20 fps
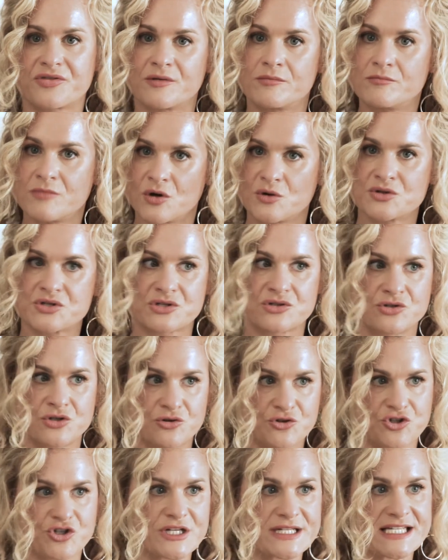the most
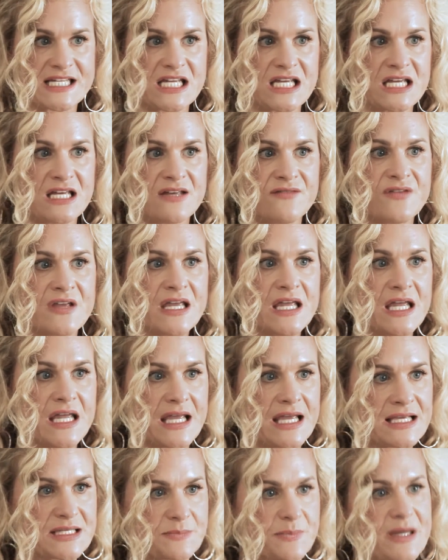nutritive
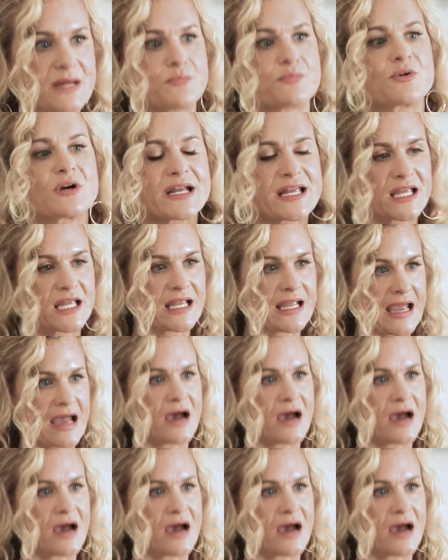is by bringing